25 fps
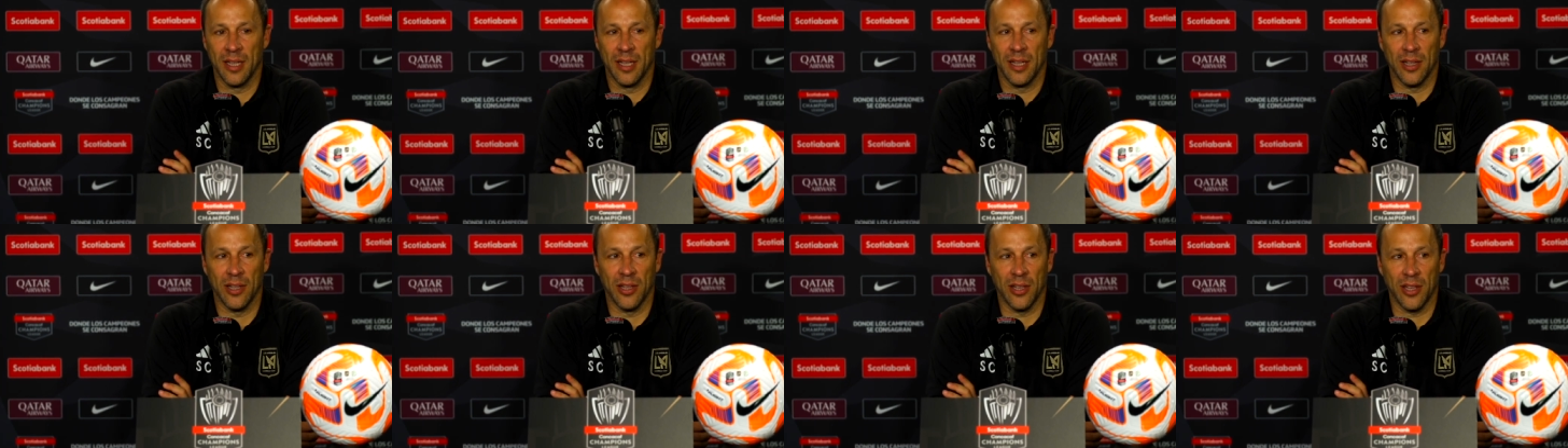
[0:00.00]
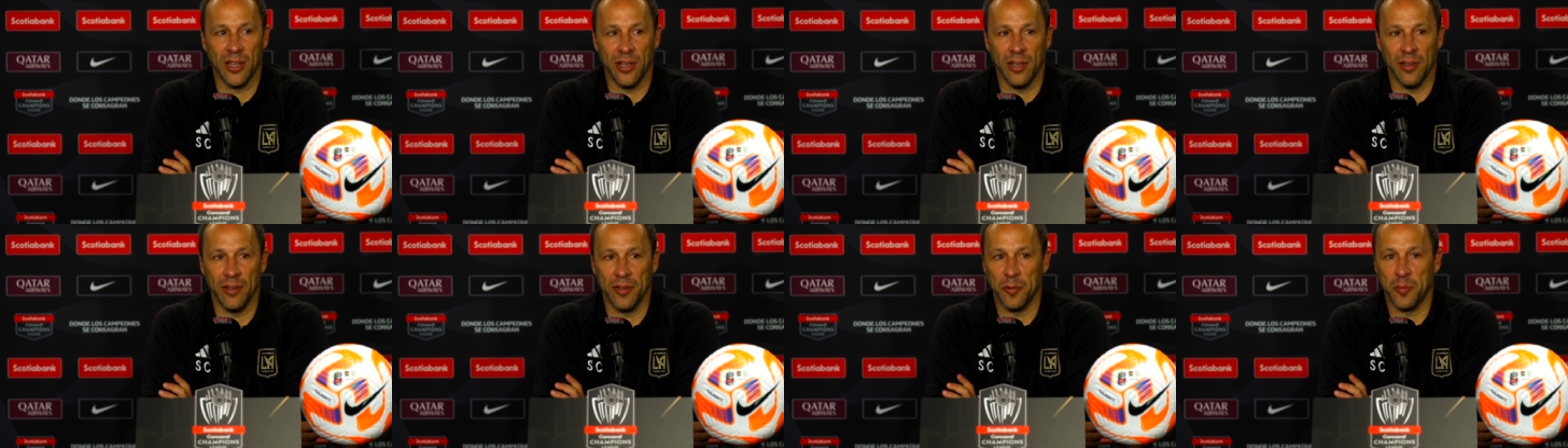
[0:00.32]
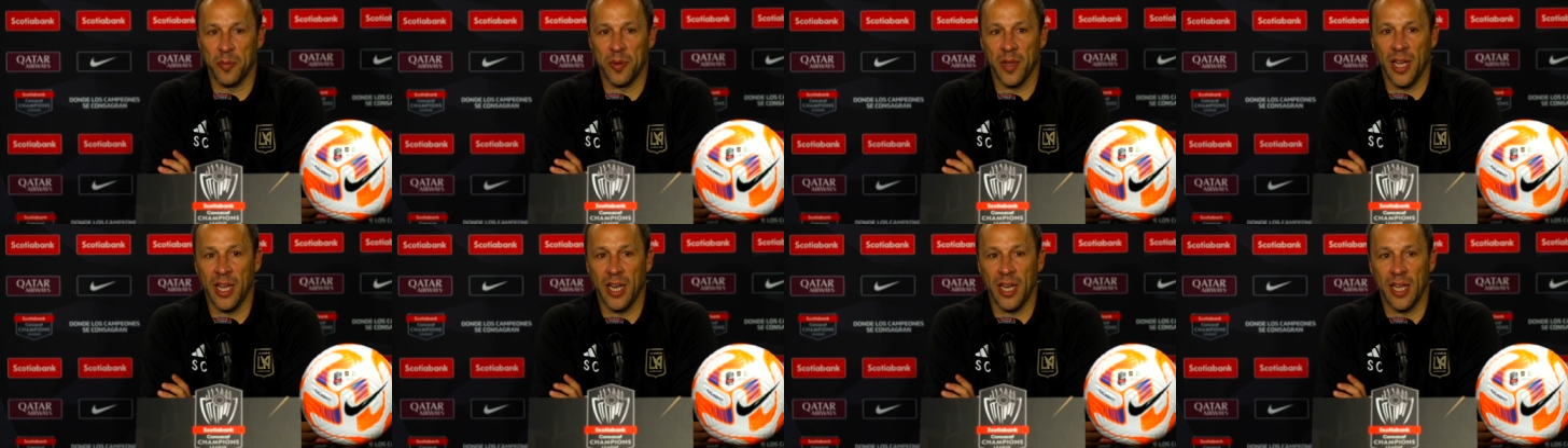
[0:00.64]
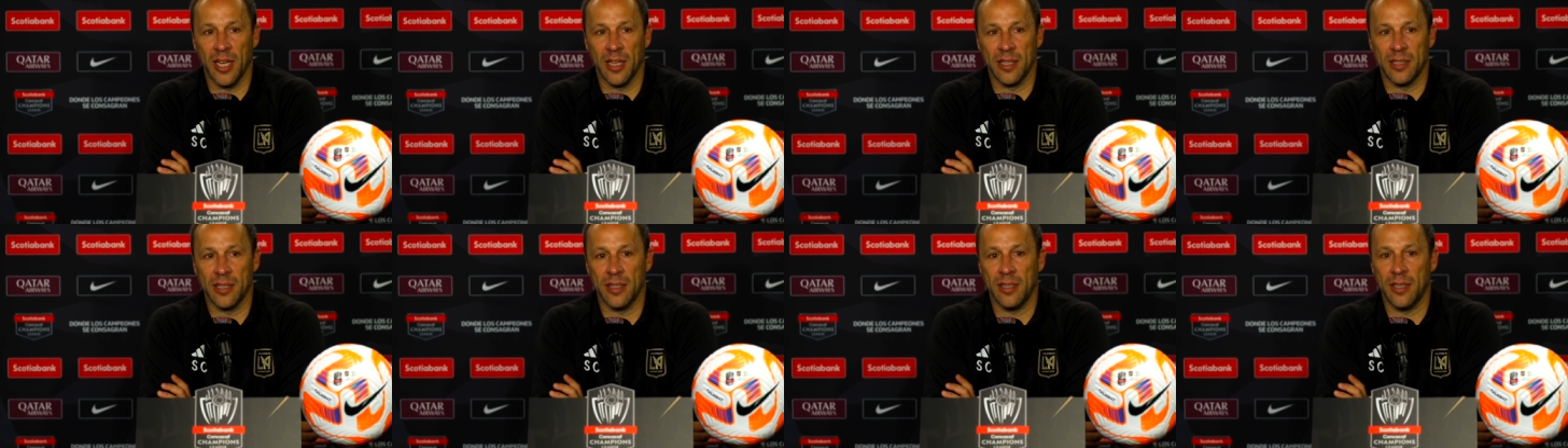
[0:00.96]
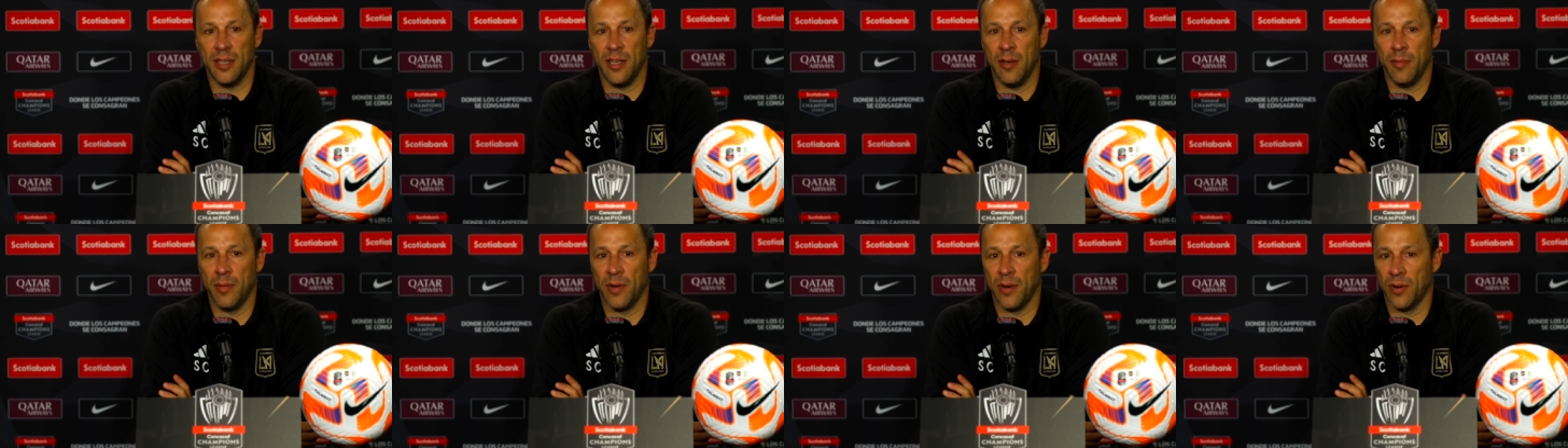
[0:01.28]
Look, you're playing against a
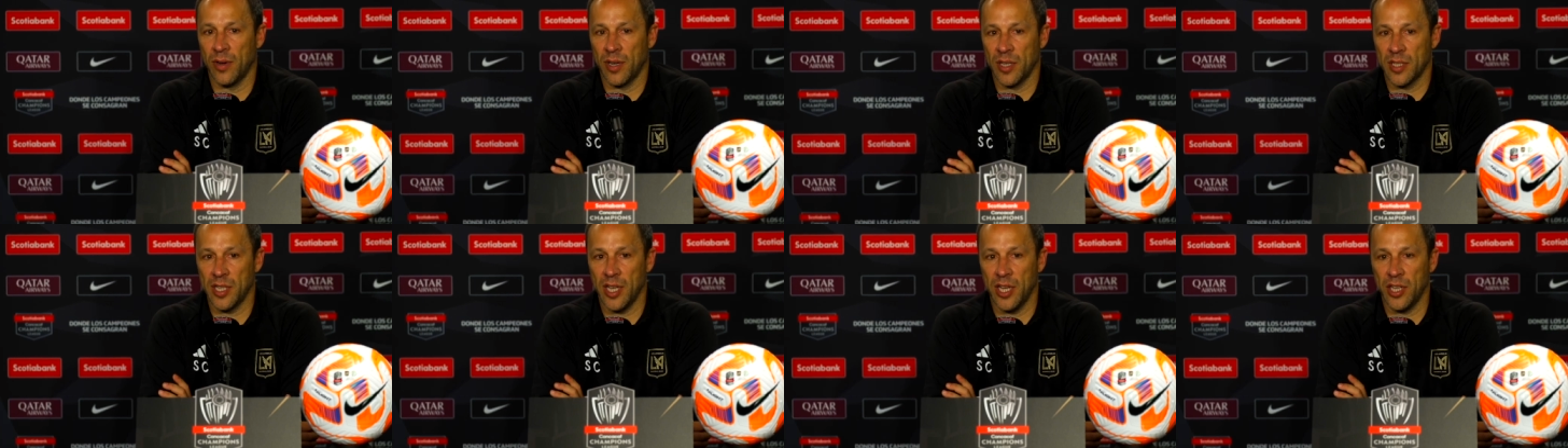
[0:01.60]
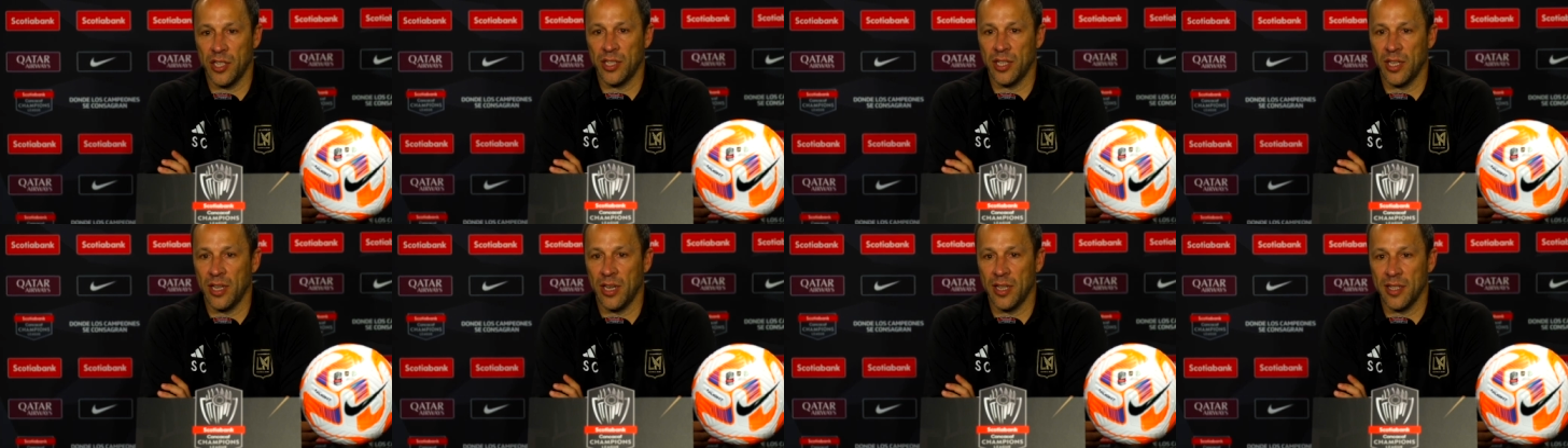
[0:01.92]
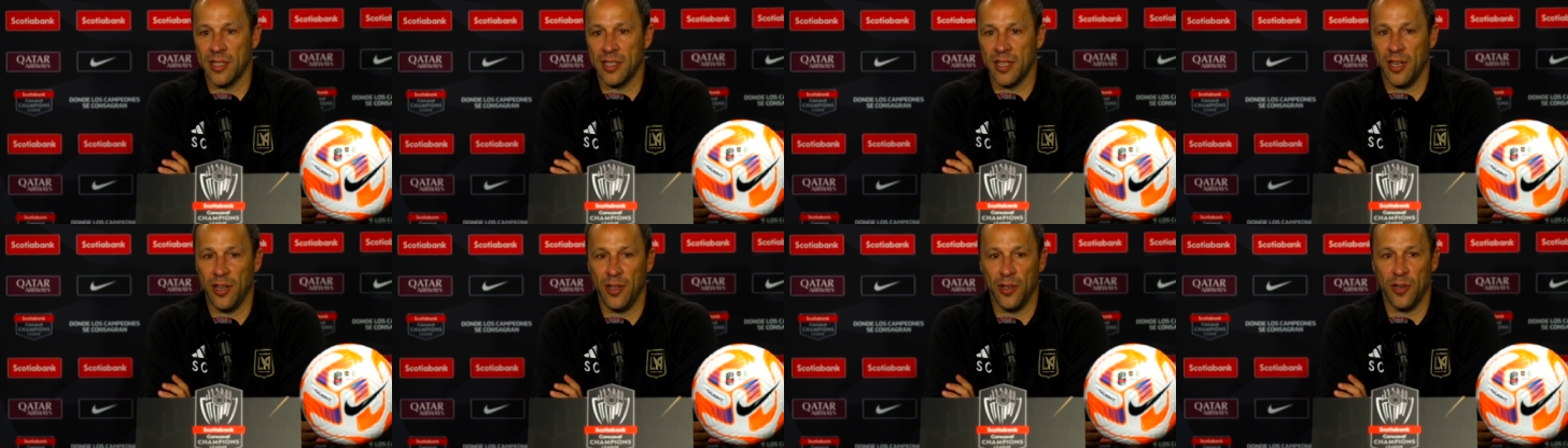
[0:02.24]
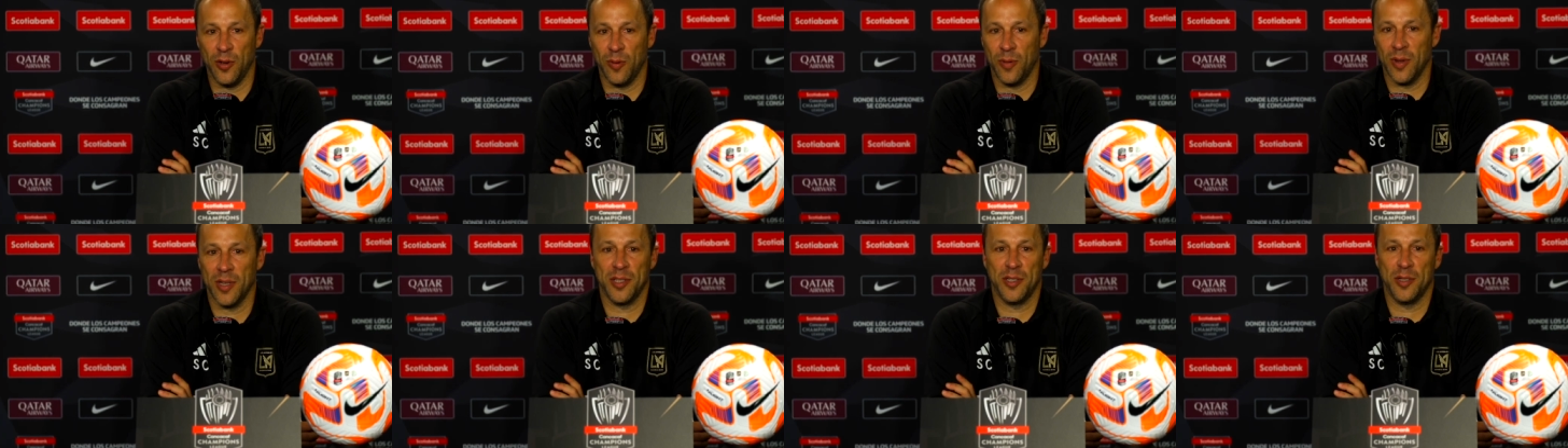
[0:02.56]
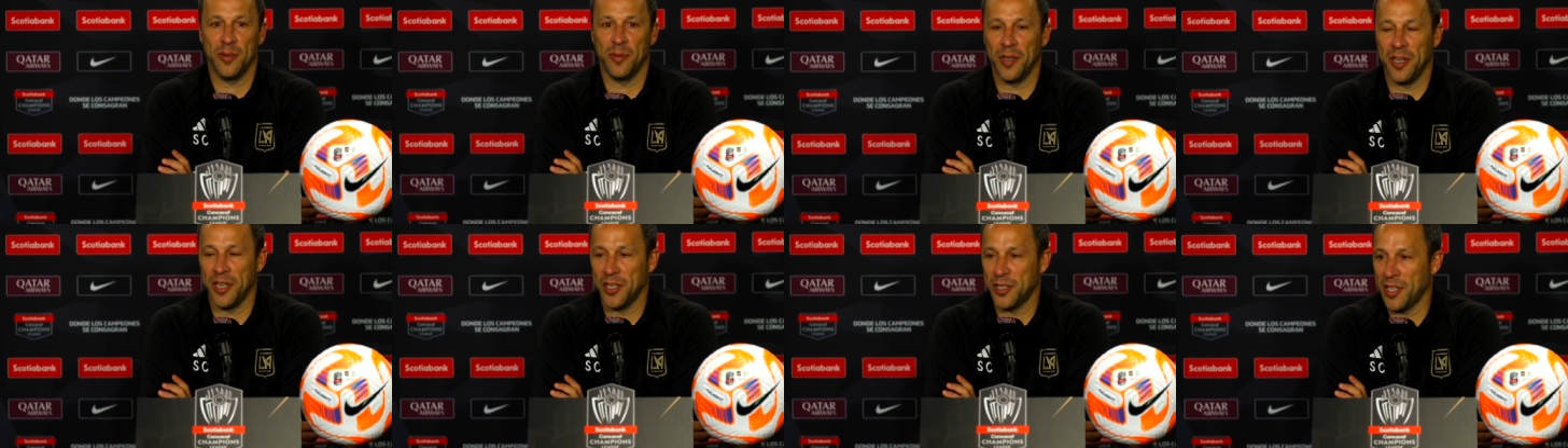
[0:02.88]
team, an organization, and a city who wants
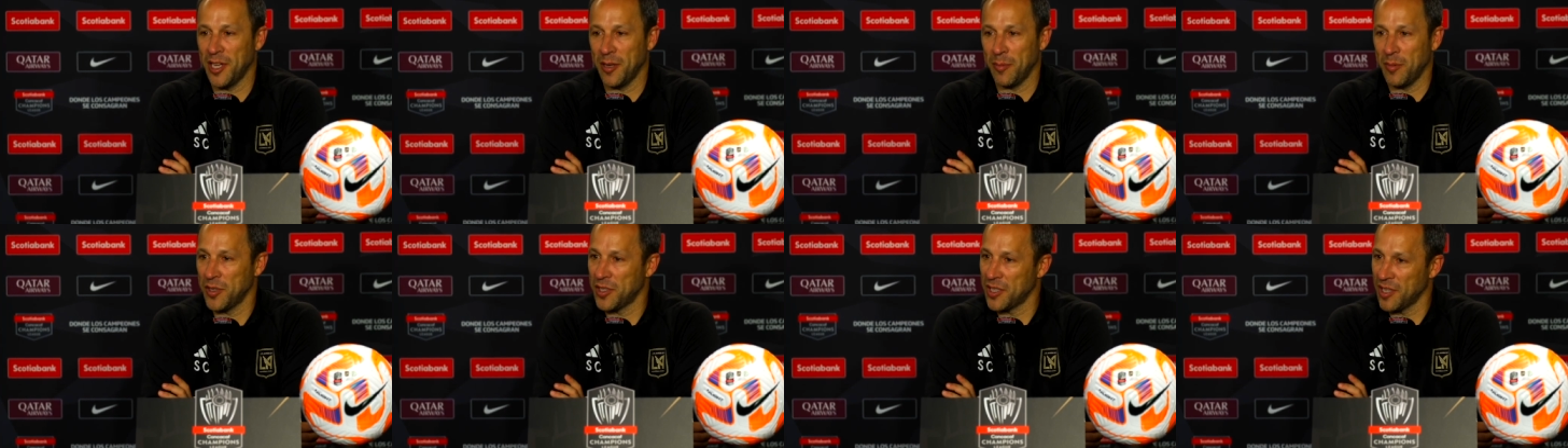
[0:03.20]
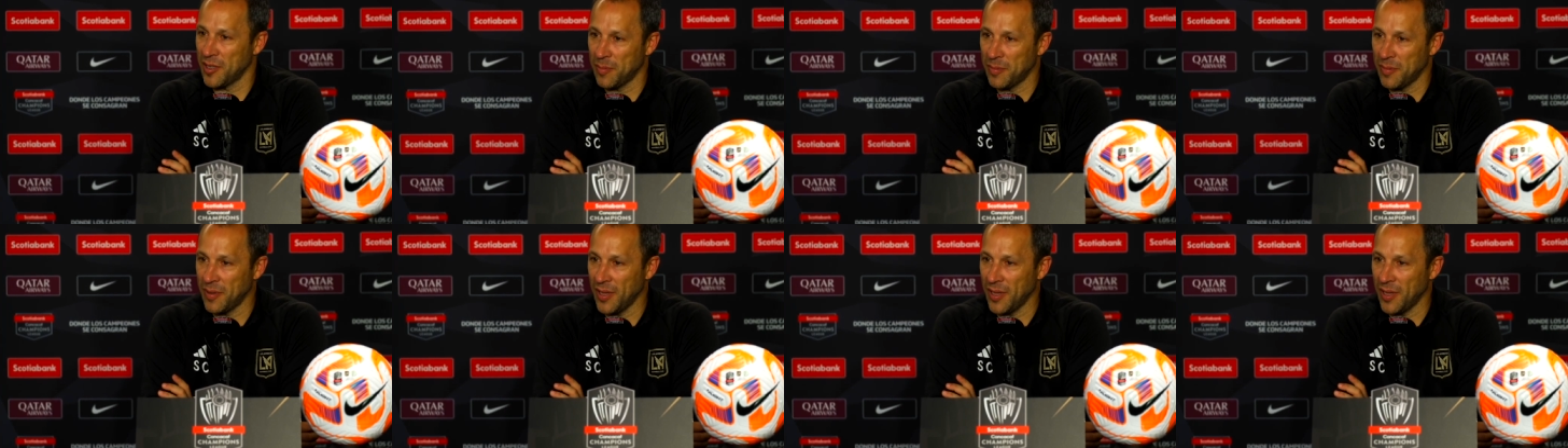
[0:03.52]
to win a championship.